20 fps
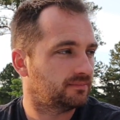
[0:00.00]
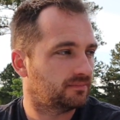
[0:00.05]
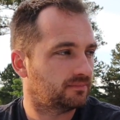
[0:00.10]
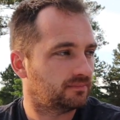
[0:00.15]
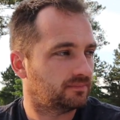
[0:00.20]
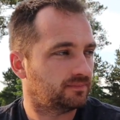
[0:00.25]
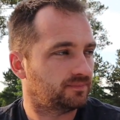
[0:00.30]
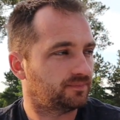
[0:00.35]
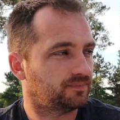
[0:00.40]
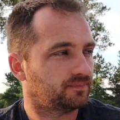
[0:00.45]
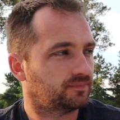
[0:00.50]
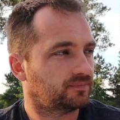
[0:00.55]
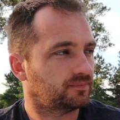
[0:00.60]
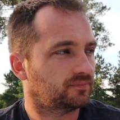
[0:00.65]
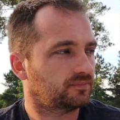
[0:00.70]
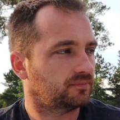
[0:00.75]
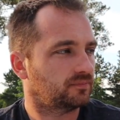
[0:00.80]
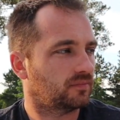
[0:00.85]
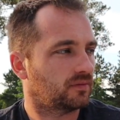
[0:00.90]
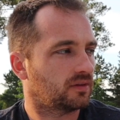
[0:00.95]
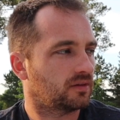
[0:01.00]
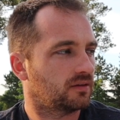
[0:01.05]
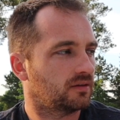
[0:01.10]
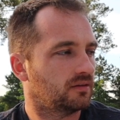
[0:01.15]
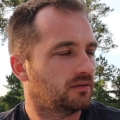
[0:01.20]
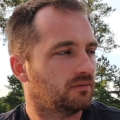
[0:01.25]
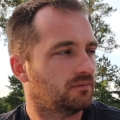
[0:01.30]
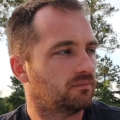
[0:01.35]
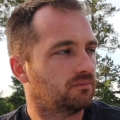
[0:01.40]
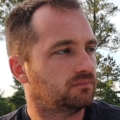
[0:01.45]

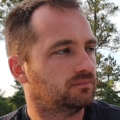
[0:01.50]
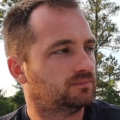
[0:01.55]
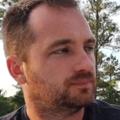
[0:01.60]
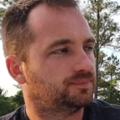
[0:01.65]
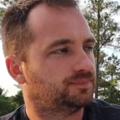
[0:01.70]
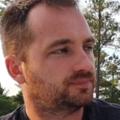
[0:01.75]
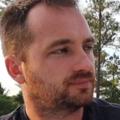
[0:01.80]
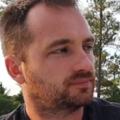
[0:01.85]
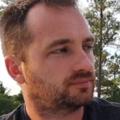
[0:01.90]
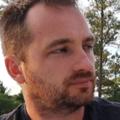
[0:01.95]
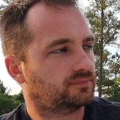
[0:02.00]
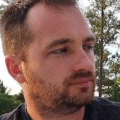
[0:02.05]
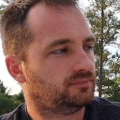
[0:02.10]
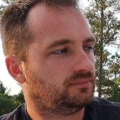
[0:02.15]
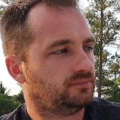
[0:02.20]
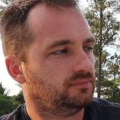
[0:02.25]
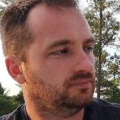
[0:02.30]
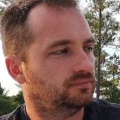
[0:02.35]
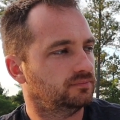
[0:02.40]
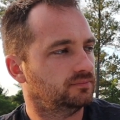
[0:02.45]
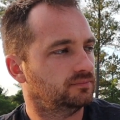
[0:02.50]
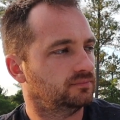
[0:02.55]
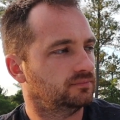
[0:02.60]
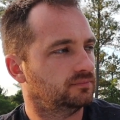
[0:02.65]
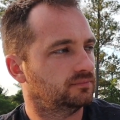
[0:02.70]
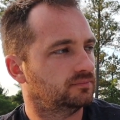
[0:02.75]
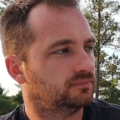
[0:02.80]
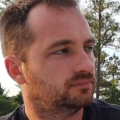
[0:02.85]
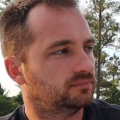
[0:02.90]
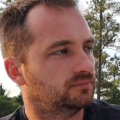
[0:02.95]

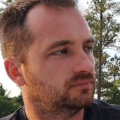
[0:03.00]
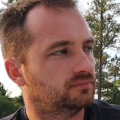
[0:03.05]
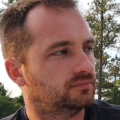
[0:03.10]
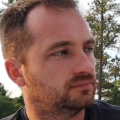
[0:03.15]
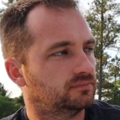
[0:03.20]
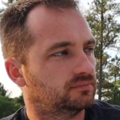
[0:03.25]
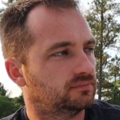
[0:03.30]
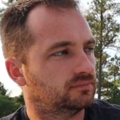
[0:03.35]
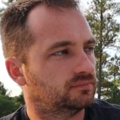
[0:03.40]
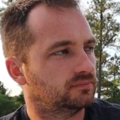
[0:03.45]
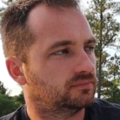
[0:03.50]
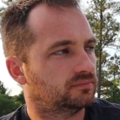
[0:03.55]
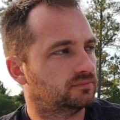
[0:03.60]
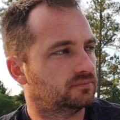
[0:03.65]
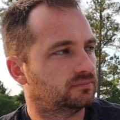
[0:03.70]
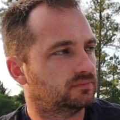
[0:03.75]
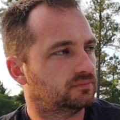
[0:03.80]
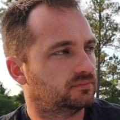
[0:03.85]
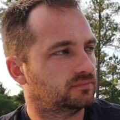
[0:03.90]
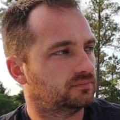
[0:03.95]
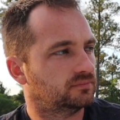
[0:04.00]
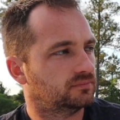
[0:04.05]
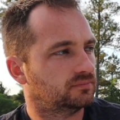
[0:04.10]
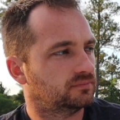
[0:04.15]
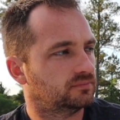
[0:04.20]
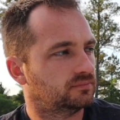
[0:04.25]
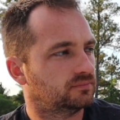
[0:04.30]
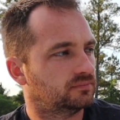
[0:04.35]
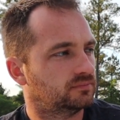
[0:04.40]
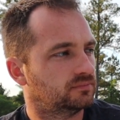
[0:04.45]

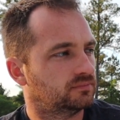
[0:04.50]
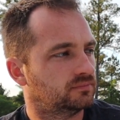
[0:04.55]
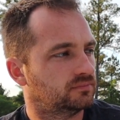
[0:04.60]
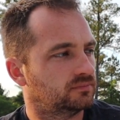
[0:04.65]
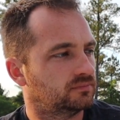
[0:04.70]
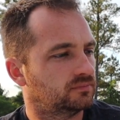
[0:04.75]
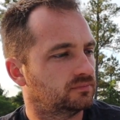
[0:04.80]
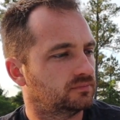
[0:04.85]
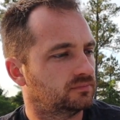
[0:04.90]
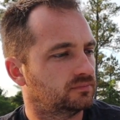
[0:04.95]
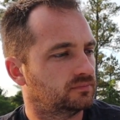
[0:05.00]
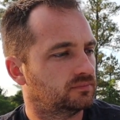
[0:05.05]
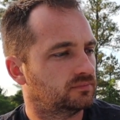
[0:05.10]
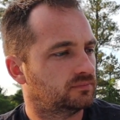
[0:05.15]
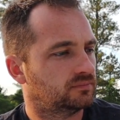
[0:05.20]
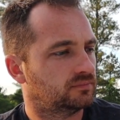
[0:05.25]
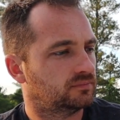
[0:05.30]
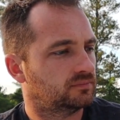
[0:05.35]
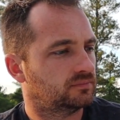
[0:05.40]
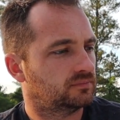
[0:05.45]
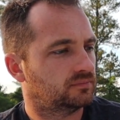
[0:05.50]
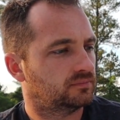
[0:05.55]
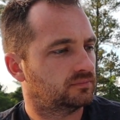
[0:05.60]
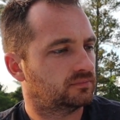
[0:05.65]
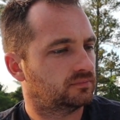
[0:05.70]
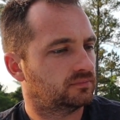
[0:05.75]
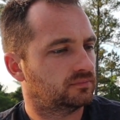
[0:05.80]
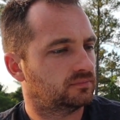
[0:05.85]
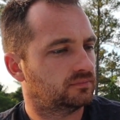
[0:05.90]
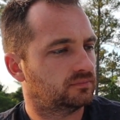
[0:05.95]

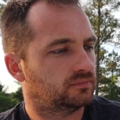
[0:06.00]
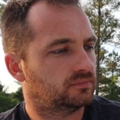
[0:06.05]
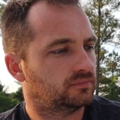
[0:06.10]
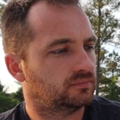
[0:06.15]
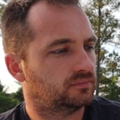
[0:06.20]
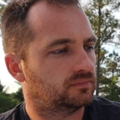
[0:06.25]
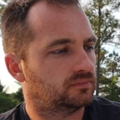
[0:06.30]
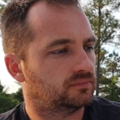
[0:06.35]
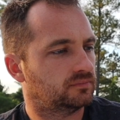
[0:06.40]
(not speaking)